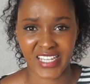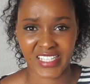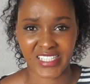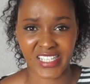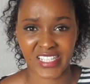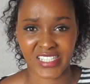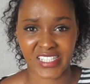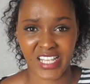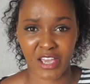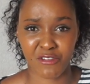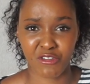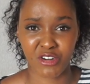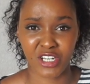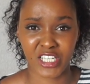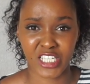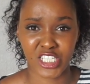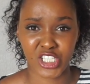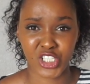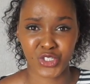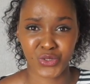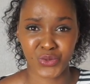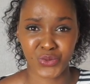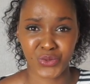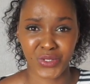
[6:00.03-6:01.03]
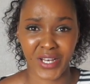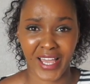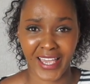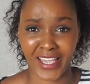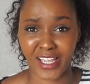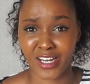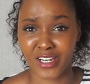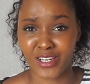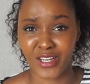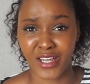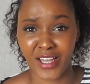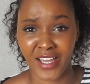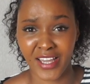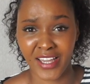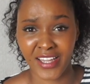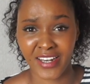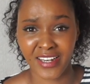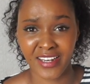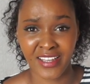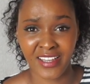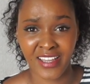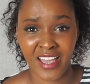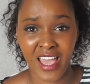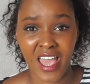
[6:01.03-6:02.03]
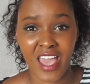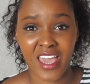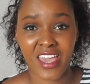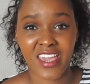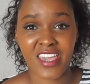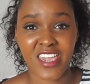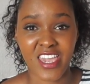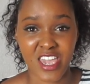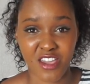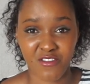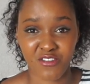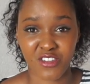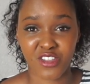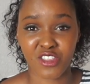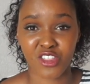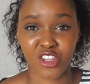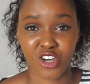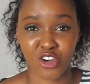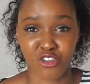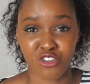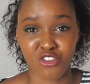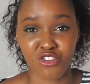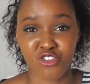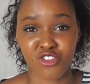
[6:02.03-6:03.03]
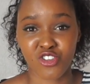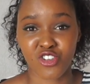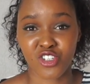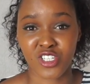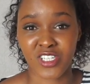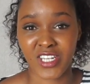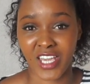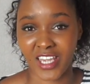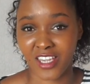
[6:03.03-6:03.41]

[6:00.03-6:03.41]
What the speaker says: necessarily to like learn, even though you should